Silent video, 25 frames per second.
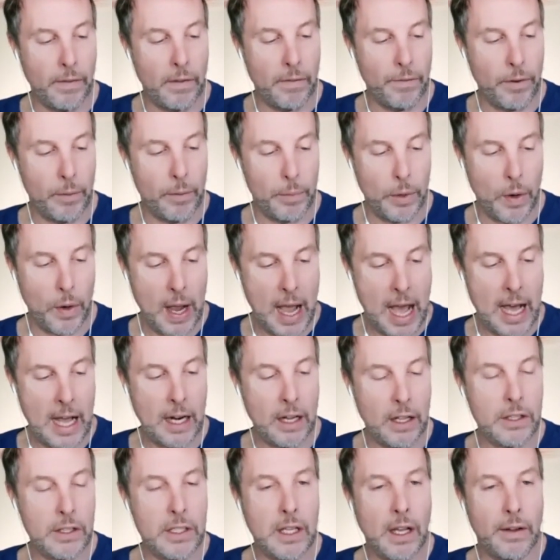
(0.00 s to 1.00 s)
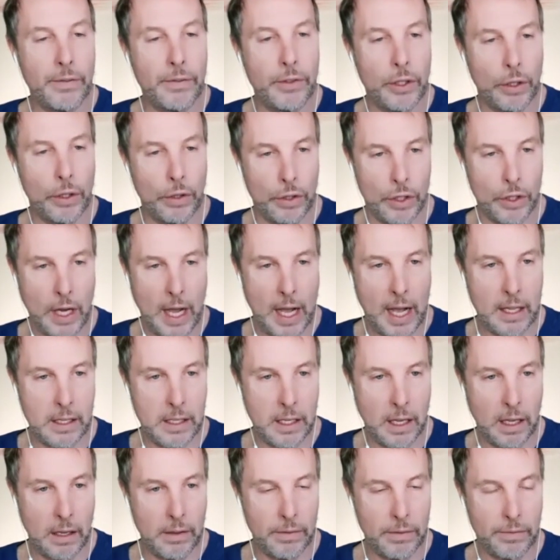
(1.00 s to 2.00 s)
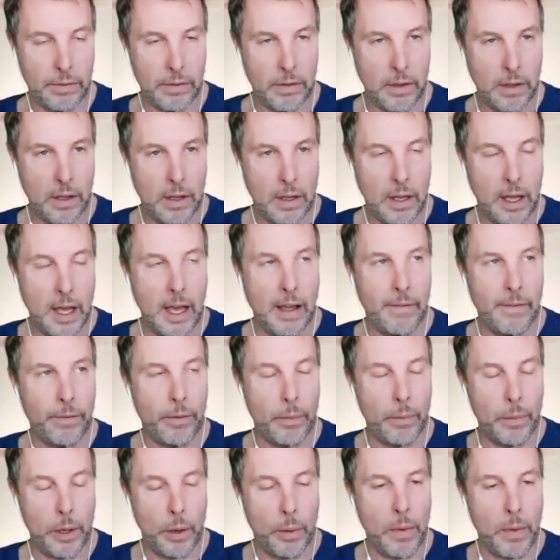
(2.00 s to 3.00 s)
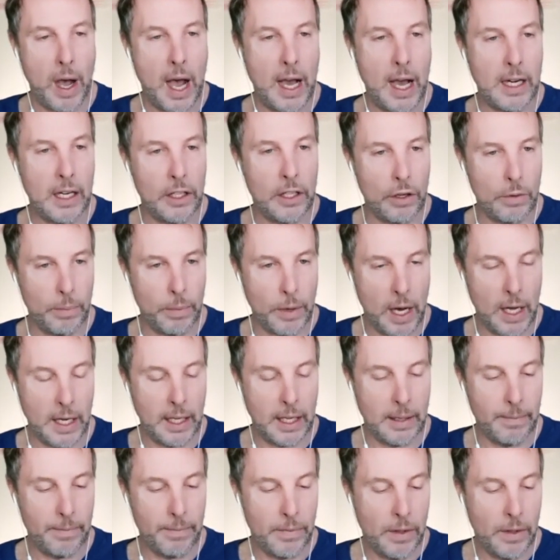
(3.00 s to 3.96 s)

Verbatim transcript: from your adult self to your child self, and from right. your mind and your body.